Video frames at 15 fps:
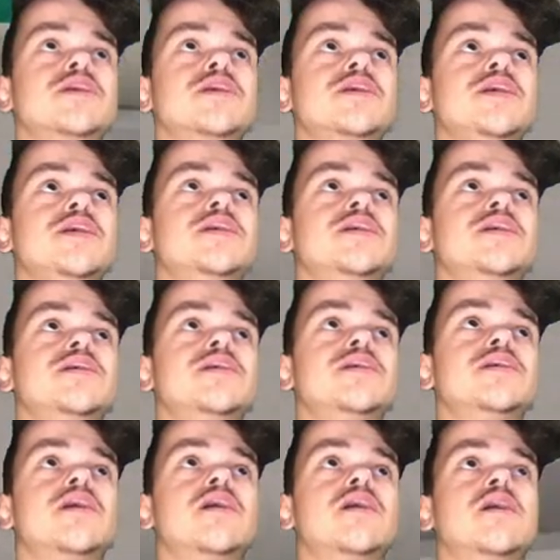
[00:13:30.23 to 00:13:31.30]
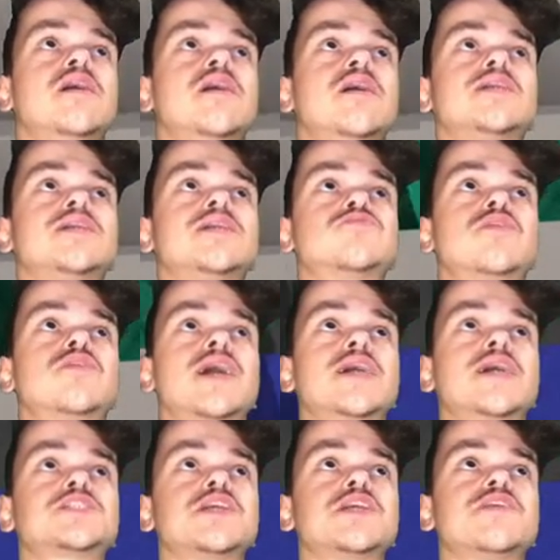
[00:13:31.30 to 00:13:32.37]
here. That's alright
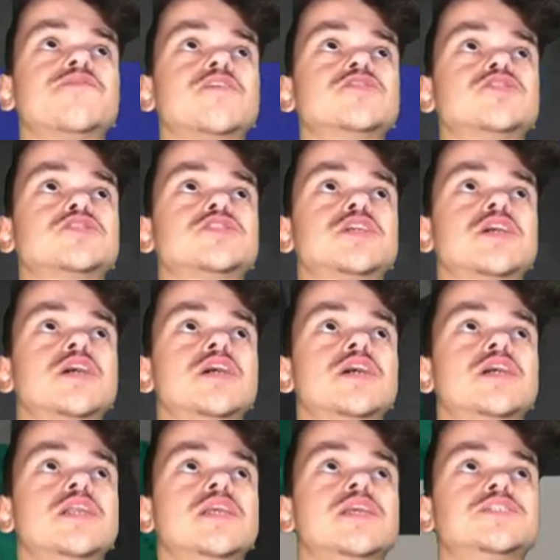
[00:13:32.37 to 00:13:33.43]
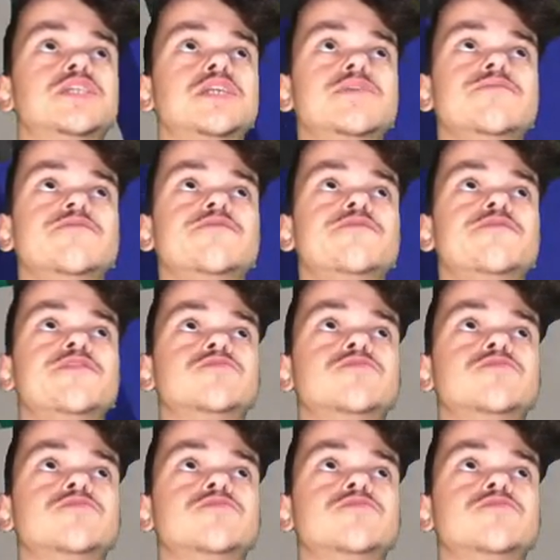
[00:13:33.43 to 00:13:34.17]
actually. If I just literally fill